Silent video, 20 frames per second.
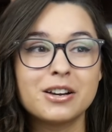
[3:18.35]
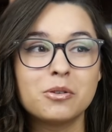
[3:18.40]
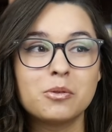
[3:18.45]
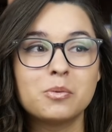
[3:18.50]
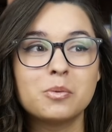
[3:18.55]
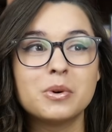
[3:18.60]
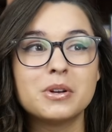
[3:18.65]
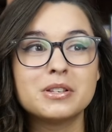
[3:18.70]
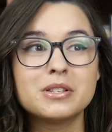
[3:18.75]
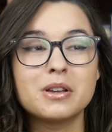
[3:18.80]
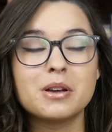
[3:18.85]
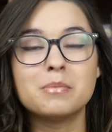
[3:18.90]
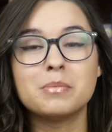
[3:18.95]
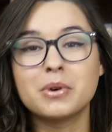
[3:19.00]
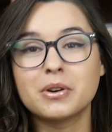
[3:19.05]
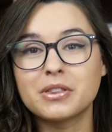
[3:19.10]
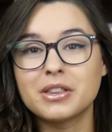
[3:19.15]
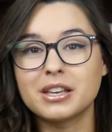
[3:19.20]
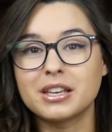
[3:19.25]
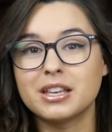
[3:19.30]
was a
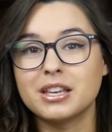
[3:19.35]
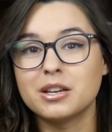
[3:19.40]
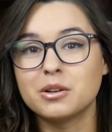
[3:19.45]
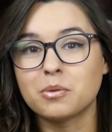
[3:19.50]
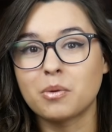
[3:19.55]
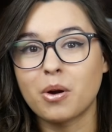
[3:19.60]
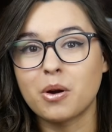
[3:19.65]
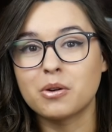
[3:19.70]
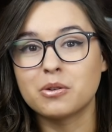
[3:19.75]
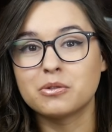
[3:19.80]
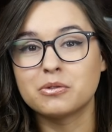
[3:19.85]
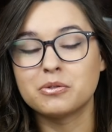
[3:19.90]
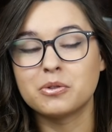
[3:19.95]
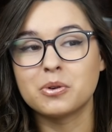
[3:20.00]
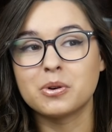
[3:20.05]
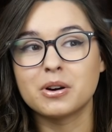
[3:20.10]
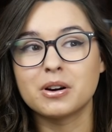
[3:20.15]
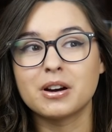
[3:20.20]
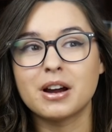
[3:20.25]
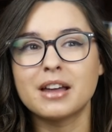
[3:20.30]
book that King wrote
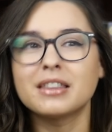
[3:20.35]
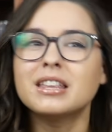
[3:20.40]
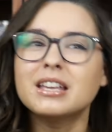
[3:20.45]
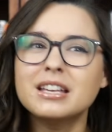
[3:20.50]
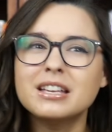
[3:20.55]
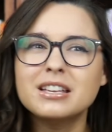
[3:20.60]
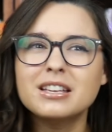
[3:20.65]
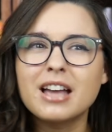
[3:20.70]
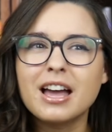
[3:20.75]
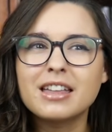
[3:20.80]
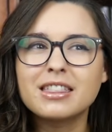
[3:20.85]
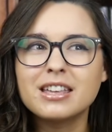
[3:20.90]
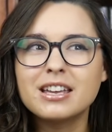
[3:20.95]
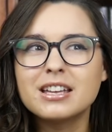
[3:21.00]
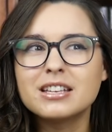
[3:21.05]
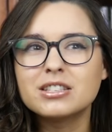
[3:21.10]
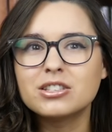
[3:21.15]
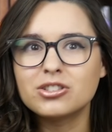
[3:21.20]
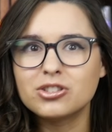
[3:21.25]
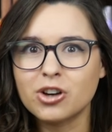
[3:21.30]
for, I think
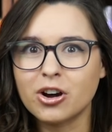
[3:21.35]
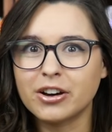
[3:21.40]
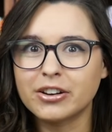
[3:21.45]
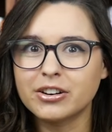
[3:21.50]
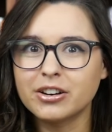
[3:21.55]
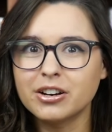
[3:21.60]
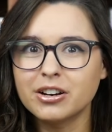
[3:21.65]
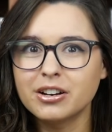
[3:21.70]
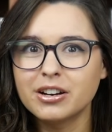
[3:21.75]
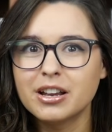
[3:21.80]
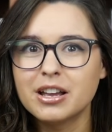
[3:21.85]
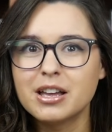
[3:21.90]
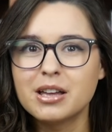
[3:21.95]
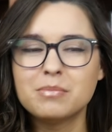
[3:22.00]
his daughter,